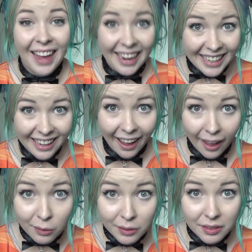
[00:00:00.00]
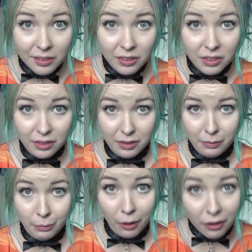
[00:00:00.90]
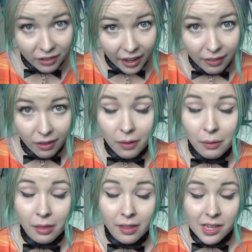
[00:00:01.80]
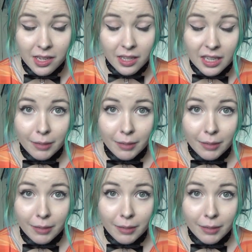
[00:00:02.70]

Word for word: eight hours to brush out the whole thing.